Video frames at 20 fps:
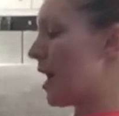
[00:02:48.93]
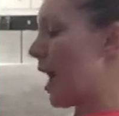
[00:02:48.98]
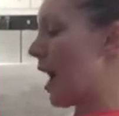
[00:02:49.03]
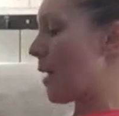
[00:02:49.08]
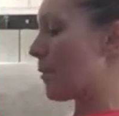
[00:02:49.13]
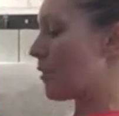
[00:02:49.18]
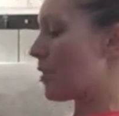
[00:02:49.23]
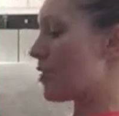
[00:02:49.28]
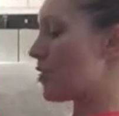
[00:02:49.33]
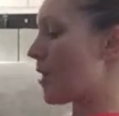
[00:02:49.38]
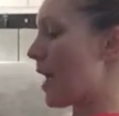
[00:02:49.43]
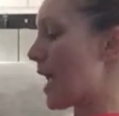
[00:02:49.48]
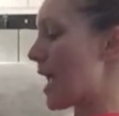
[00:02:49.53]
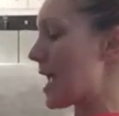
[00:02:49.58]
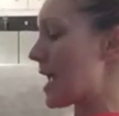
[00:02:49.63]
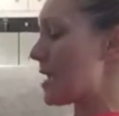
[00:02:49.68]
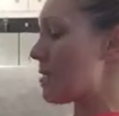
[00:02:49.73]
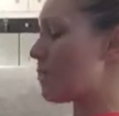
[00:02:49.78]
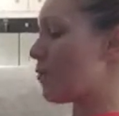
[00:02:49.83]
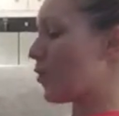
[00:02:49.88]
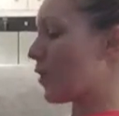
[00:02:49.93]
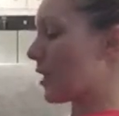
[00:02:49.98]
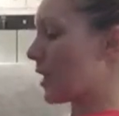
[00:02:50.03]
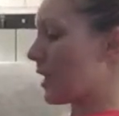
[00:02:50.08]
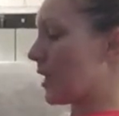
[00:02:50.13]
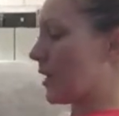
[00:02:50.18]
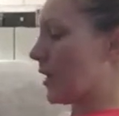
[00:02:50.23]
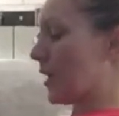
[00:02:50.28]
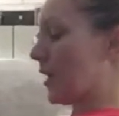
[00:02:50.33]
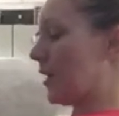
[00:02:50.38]
I'm gonna do 8 more
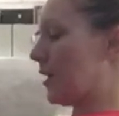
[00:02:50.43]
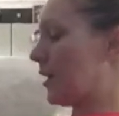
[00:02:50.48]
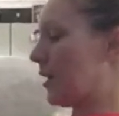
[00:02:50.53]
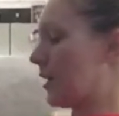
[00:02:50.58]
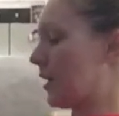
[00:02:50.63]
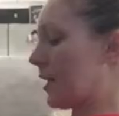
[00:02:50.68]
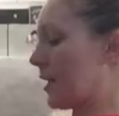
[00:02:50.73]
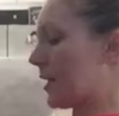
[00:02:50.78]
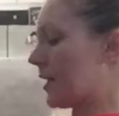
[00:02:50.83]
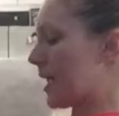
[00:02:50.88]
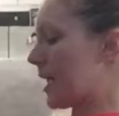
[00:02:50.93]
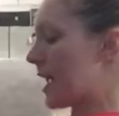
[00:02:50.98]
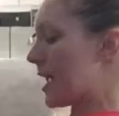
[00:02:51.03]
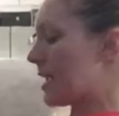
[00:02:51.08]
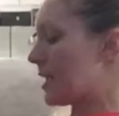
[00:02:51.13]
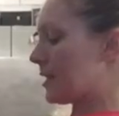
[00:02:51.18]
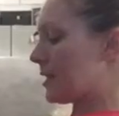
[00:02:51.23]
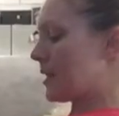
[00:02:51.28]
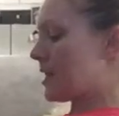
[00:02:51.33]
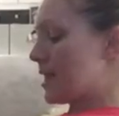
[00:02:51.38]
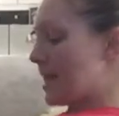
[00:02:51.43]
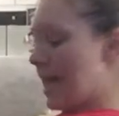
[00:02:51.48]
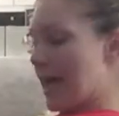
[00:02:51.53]
here, and 8,